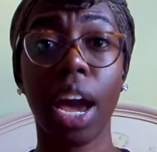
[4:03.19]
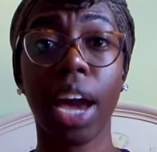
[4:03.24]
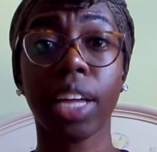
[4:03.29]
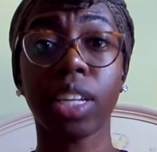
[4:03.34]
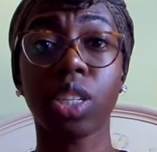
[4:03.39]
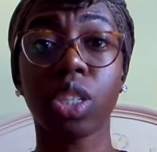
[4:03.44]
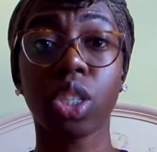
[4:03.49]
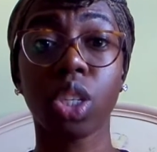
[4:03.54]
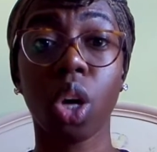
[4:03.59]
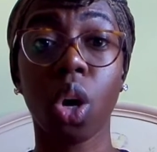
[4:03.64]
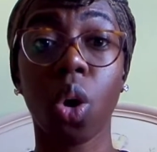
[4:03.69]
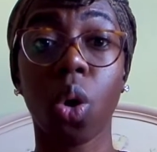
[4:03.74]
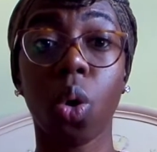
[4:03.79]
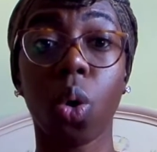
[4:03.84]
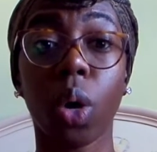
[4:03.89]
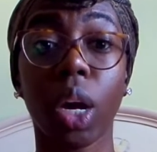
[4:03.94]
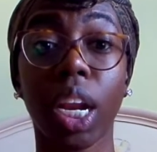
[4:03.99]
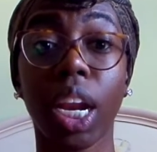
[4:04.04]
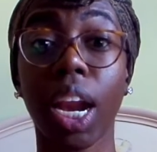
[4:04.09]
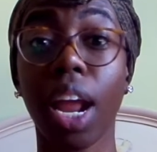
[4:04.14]
and
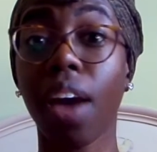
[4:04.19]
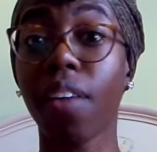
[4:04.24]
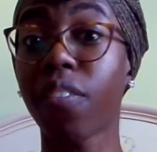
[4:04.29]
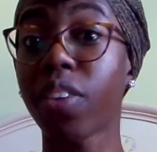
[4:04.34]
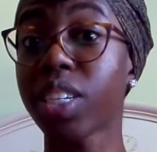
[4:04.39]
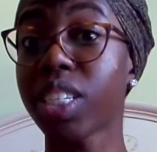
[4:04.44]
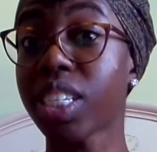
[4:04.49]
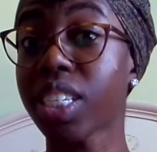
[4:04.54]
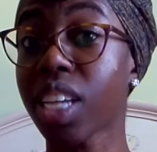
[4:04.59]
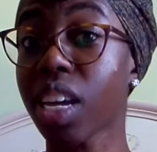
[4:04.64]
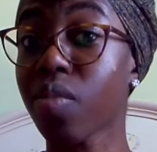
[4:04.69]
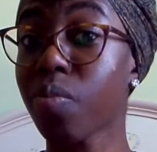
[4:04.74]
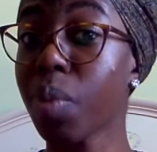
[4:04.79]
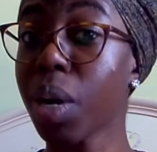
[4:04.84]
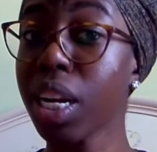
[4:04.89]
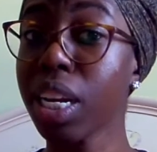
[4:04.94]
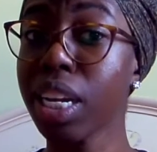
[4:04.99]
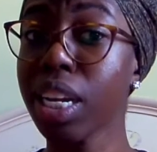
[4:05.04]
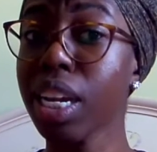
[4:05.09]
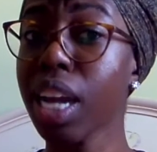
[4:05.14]
so in an effort to save
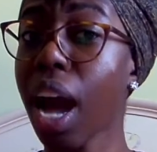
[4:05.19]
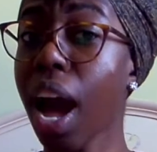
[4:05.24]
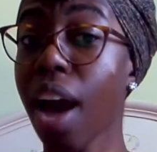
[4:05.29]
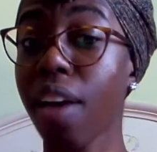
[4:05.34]
money,